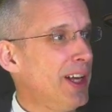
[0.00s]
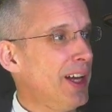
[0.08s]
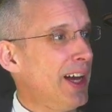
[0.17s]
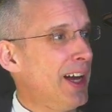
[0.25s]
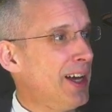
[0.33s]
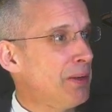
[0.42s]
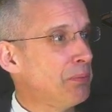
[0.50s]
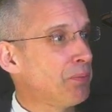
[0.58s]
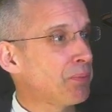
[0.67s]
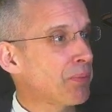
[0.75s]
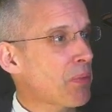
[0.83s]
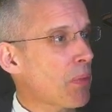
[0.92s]

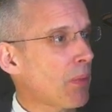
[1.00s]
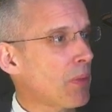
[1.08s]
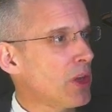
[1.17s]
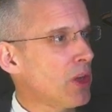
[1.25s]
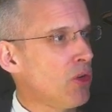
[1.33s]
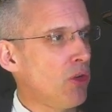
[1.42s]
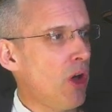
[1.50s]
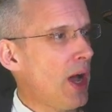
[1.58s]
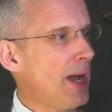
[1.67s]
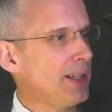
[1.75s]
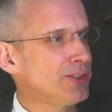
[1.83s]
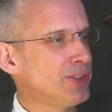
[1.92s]
You're not
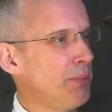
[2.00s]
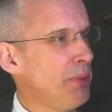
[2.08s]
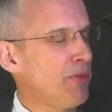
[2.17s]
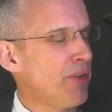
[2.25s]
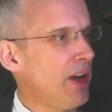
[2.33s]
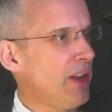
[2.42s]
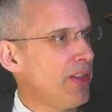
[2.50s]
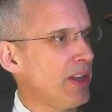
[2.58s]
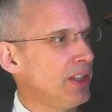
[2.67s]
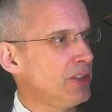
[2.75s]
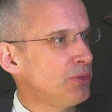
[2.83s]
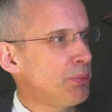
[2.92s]
asking me for
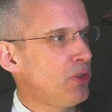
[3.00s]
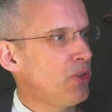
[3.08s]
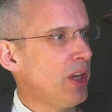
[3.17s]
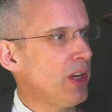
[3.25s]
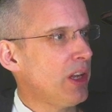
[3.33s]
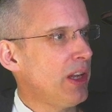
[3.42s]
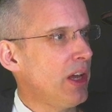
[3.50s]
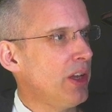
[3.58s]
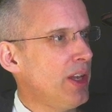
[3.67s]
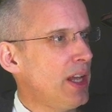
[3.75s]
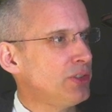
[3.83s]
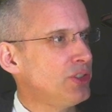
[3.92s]
anything that's particularly
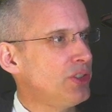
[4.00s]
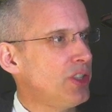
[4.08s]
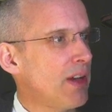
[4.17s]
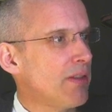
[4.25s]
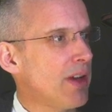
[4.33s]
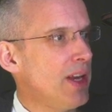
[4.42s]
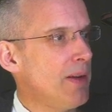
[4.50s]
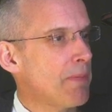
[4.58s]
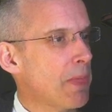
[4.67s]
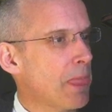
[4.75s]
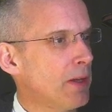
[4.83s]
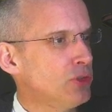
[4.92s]
unnecessary,
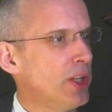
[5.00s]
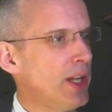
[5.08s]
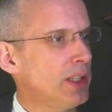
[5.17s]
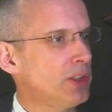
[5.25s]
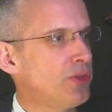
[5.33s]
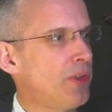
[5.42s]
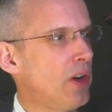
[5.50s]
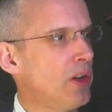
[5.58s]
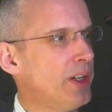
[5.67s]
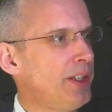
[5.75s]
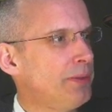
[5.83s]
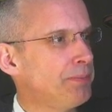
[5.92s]
so that's
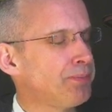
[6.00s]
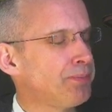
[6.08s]
fine.